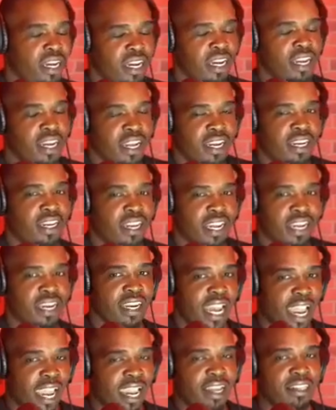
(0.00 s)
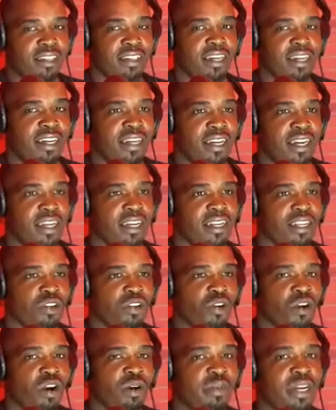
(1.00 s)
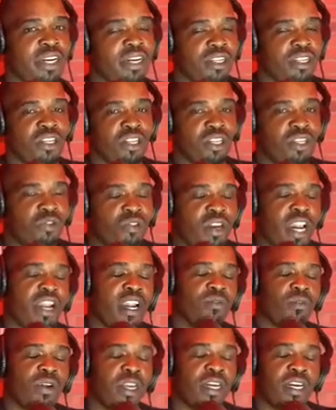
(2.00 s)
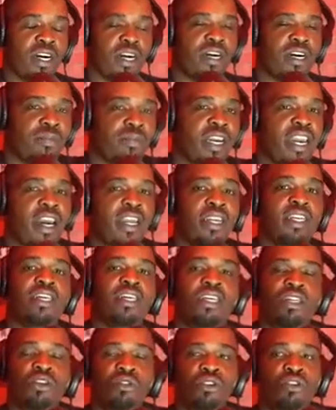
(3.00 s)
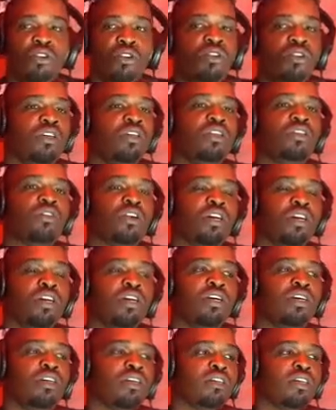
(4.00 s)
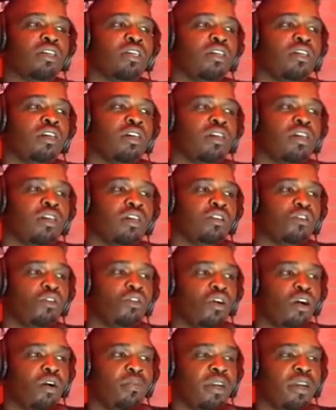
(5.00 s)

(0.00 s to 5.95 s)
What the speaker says: antsy and, you know what I mean? And you can't really calm down, and then you do your drugs, you know what I